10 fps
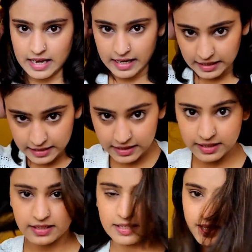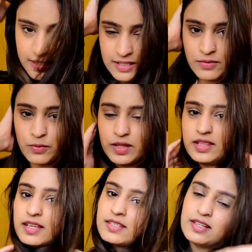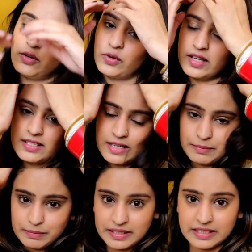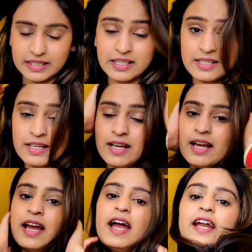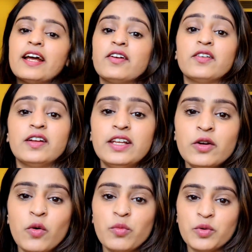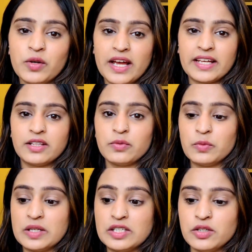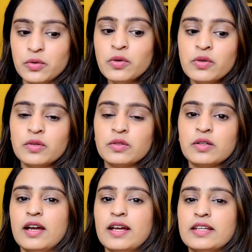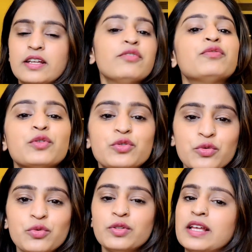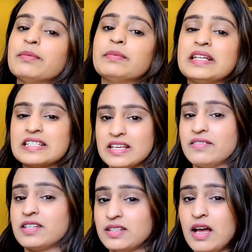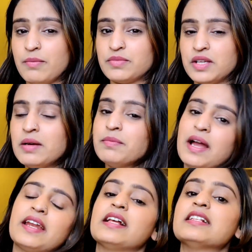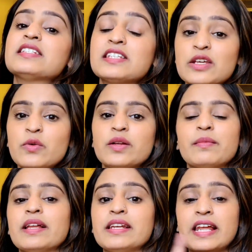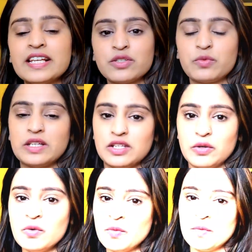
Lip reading: And yes, with this the look is completed, and I really hope you like the video, and if you do, then please give it a thumbs up, and I'll see you in my next video.